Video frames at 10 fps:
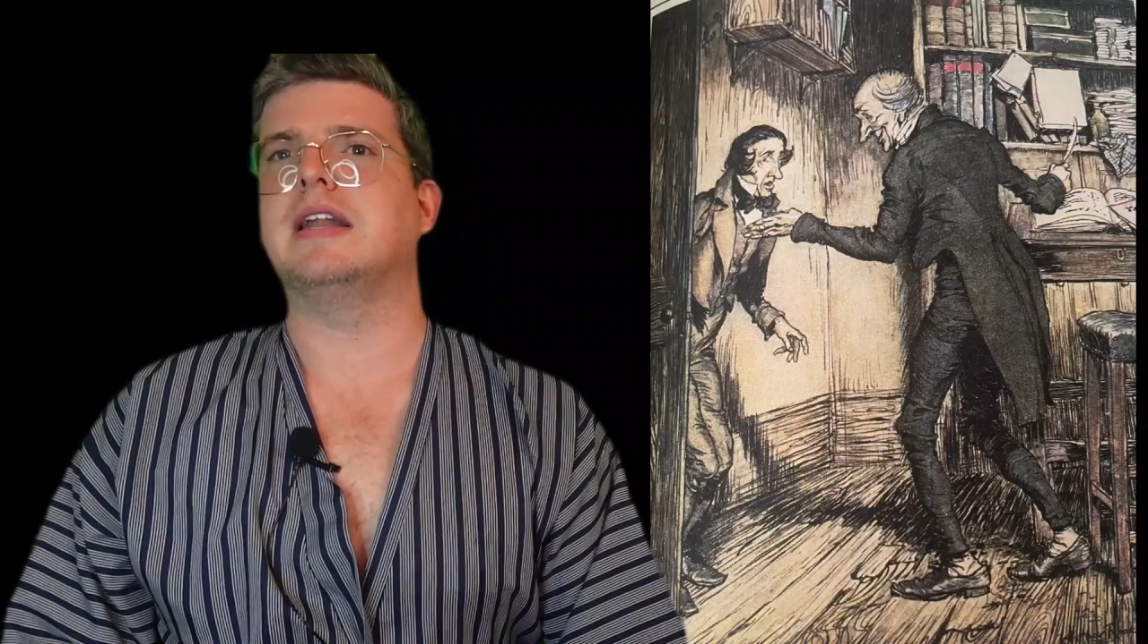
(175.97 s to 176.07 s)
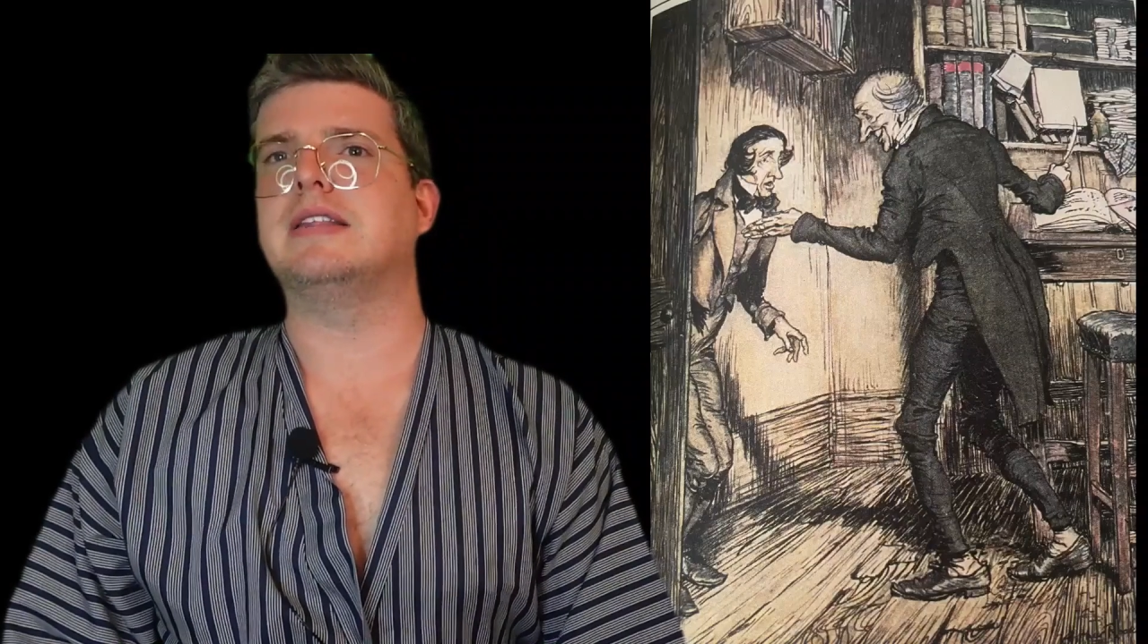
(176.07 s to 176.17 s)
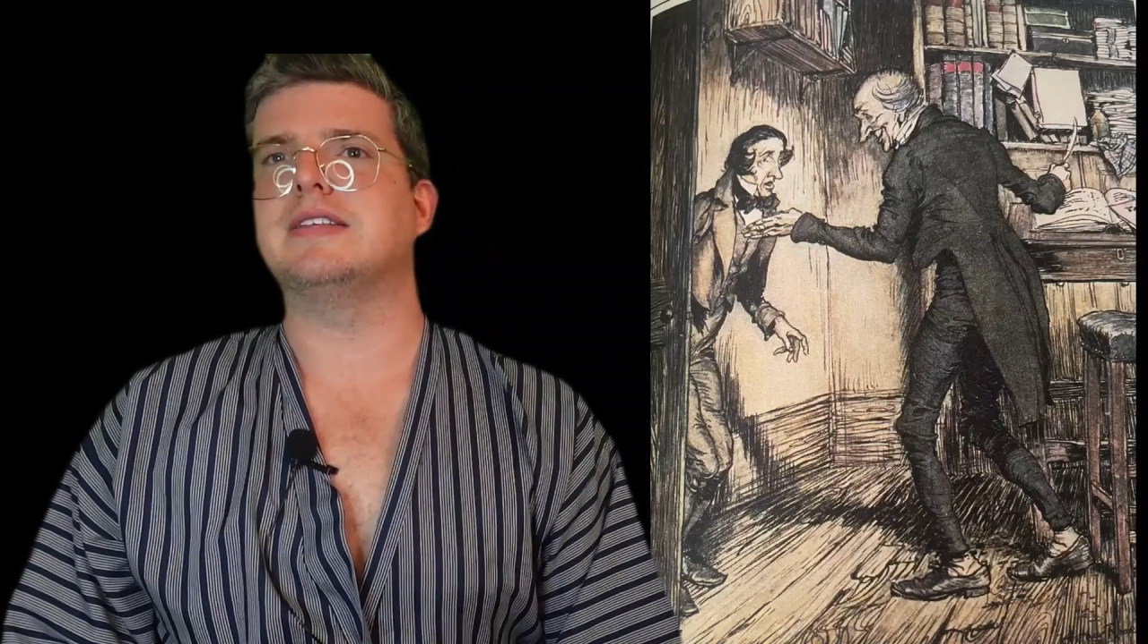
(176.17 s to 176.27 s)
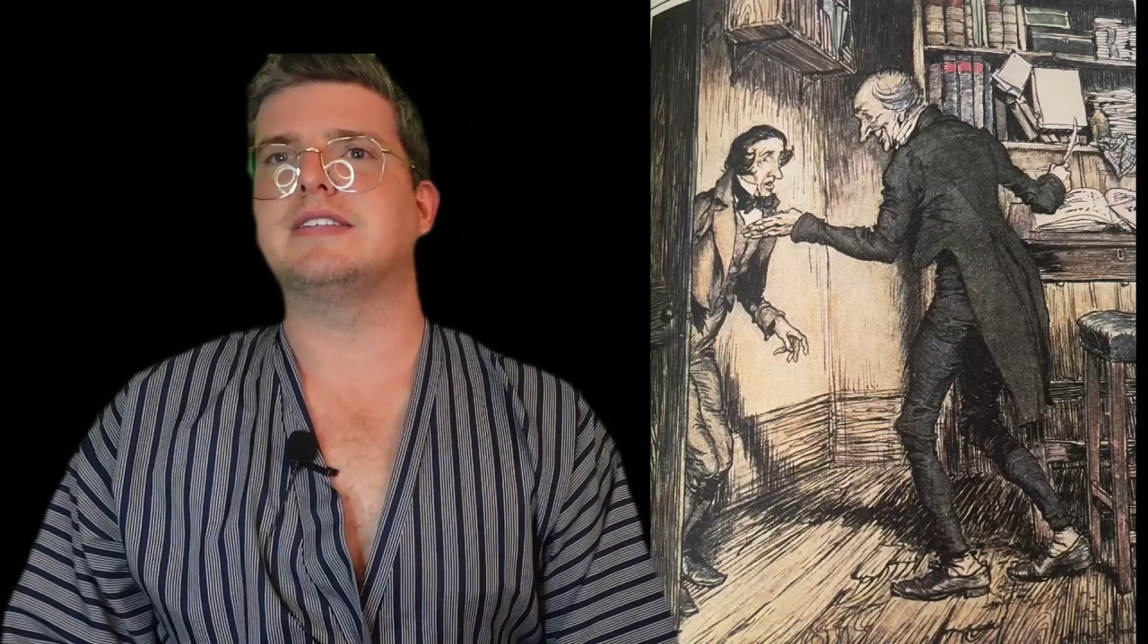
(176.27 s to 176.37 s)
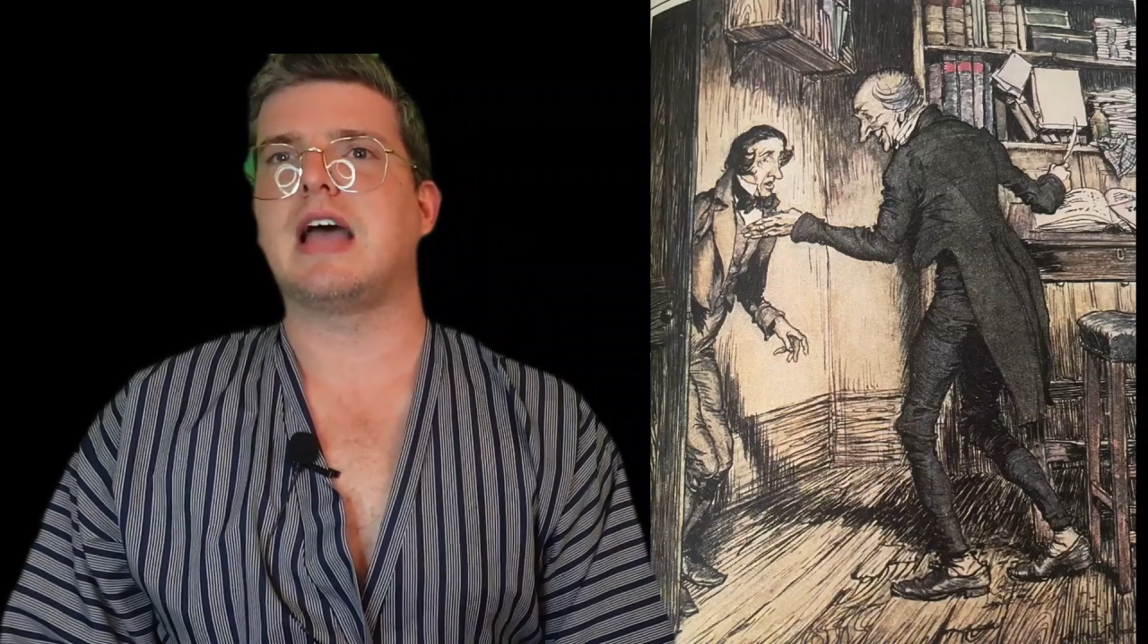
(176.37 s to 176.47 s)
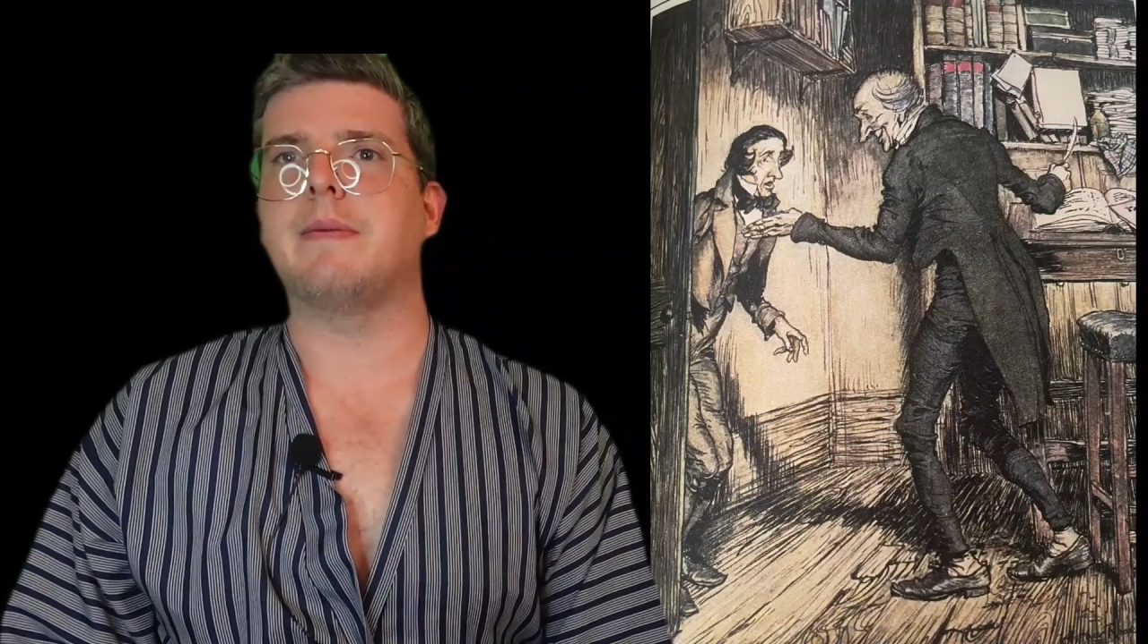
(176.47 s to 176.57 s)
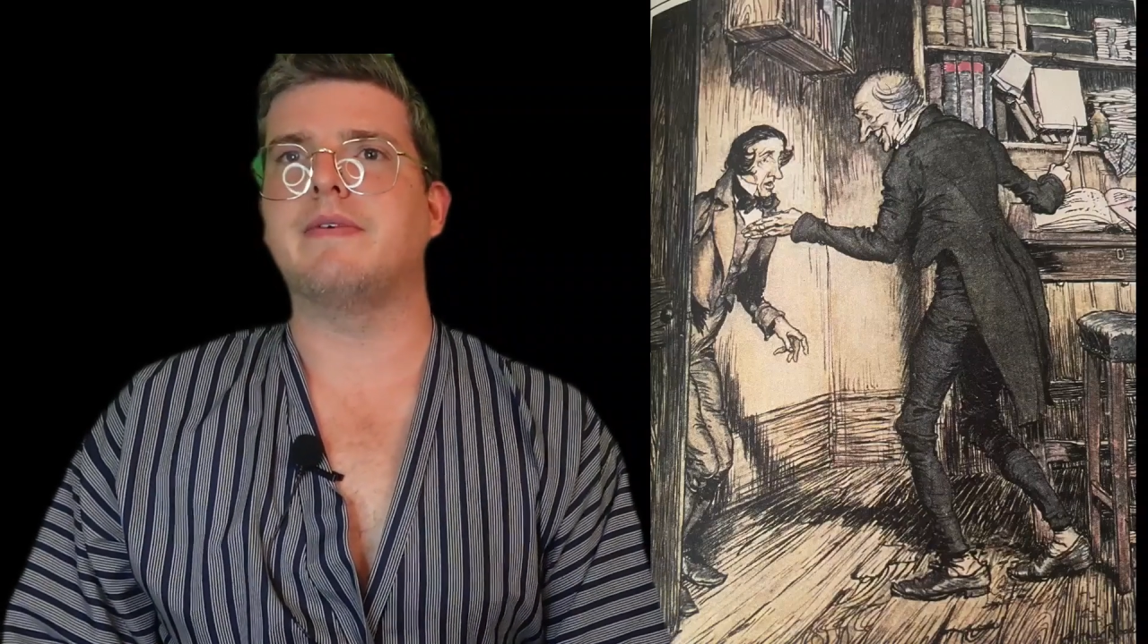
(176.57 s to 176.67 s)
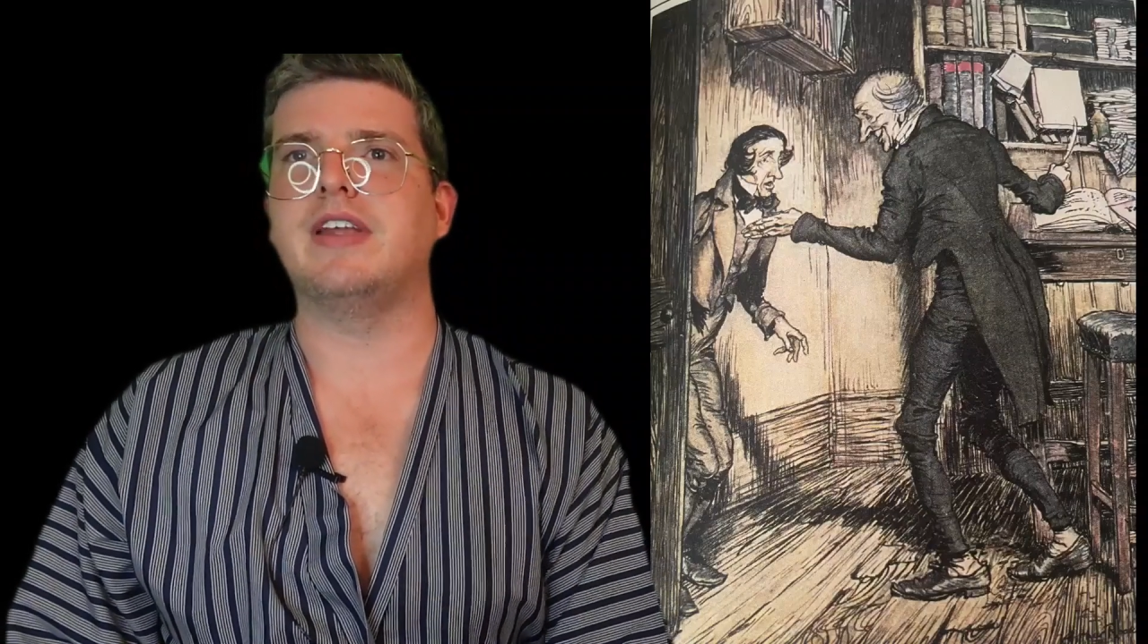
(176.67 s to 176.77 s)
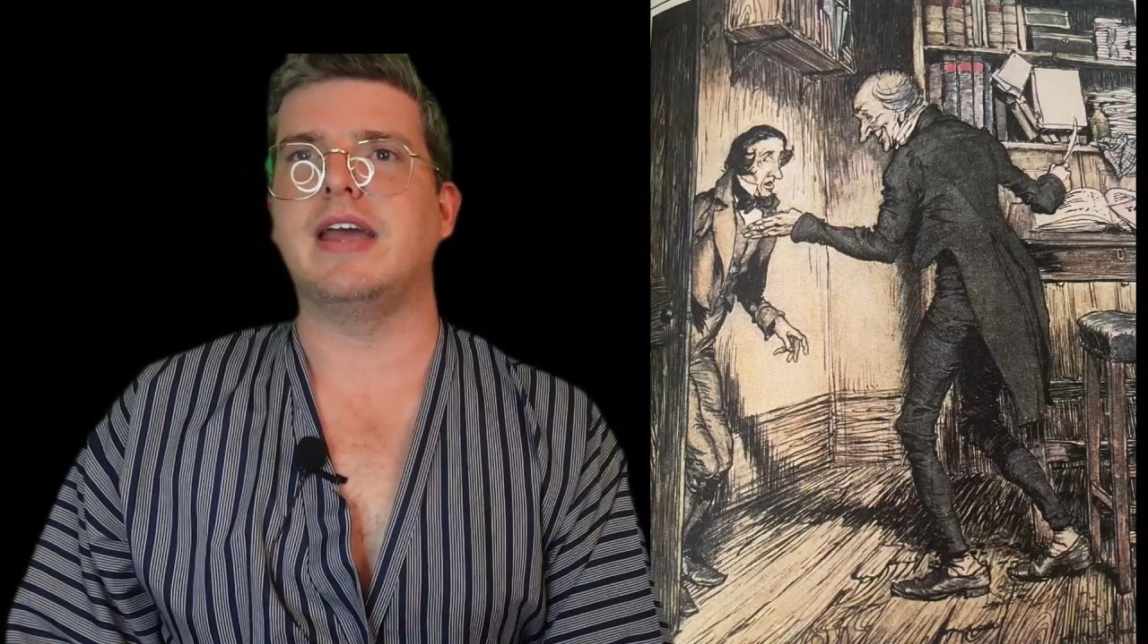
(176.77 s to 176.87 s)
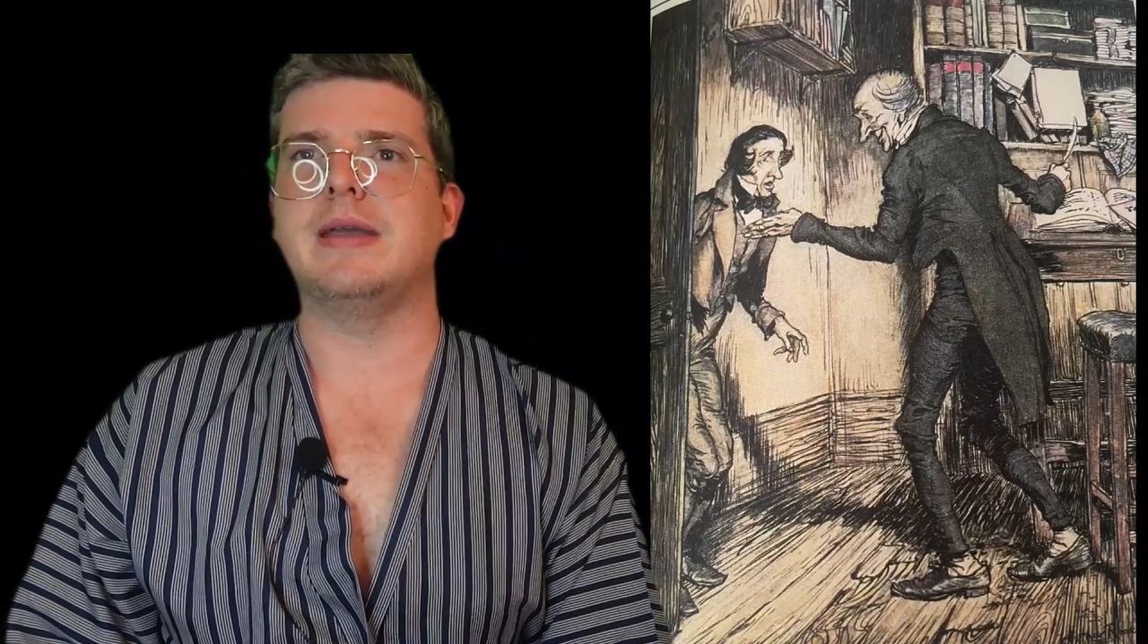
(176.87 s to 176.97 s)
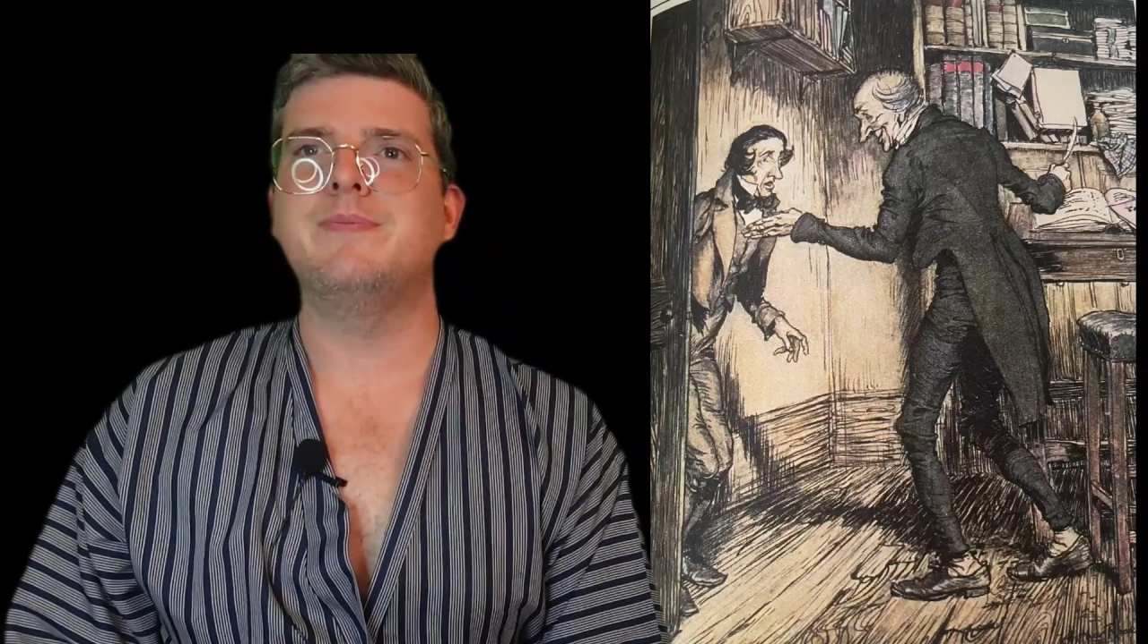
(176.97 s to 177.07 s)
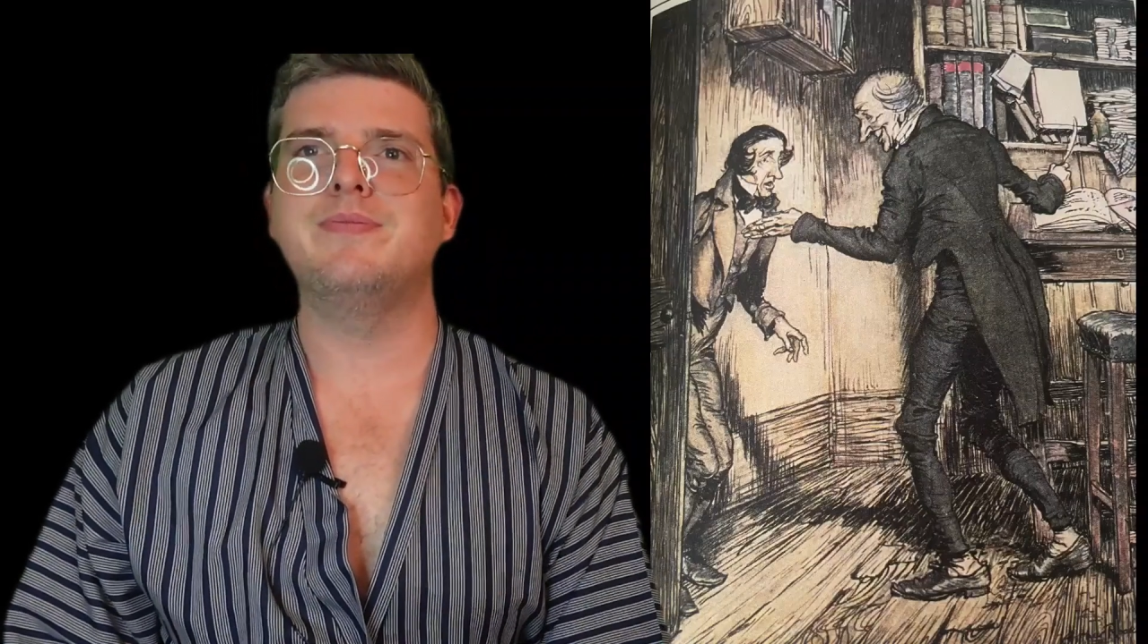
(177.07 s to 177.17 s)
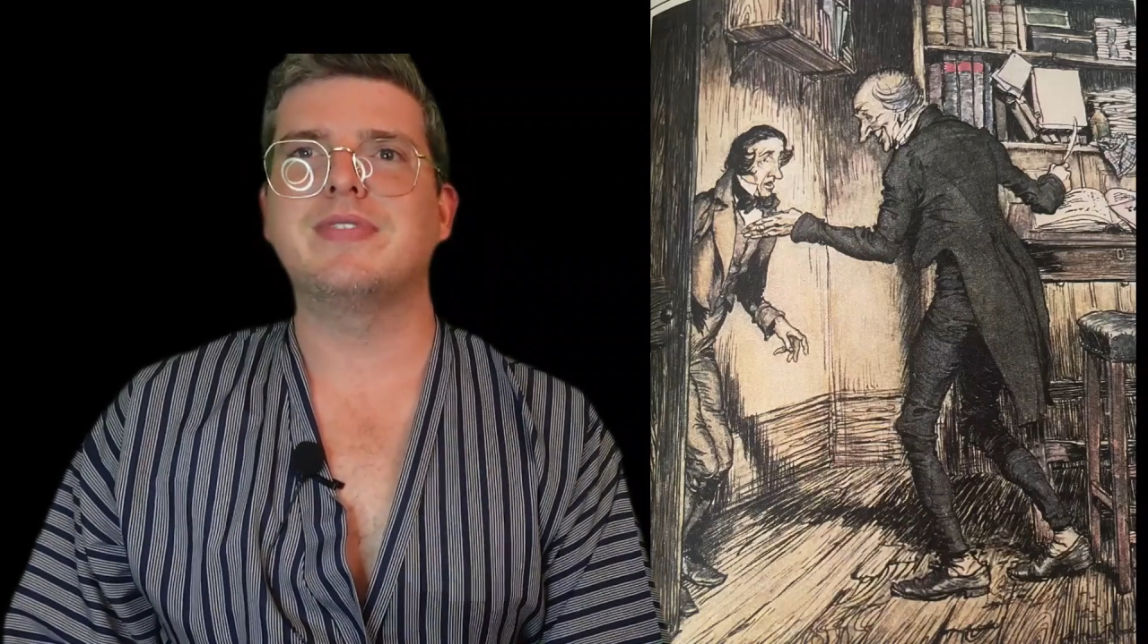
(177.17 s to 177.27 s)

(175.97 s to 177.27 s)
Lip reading: in at this time of day?"